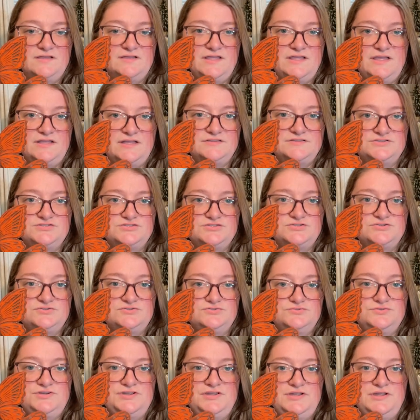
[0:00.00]
Add the
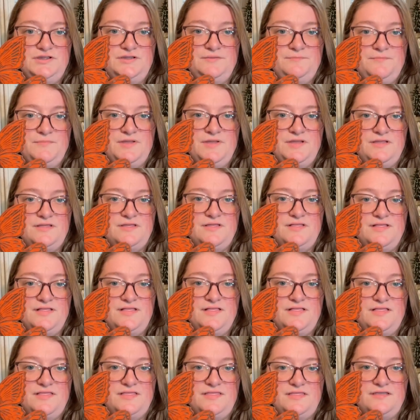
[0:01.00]
stream.
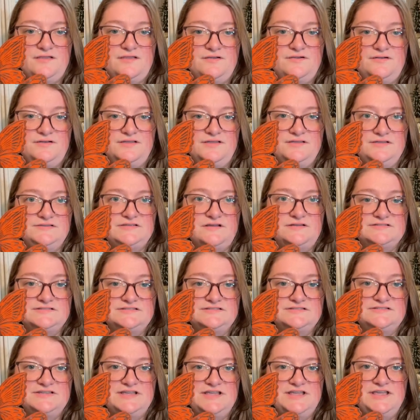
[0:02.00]
There it is
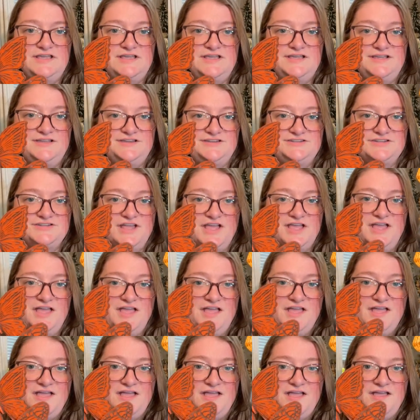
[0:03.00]
on a
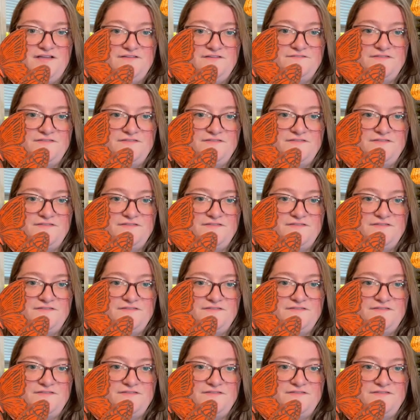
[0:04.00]
stage.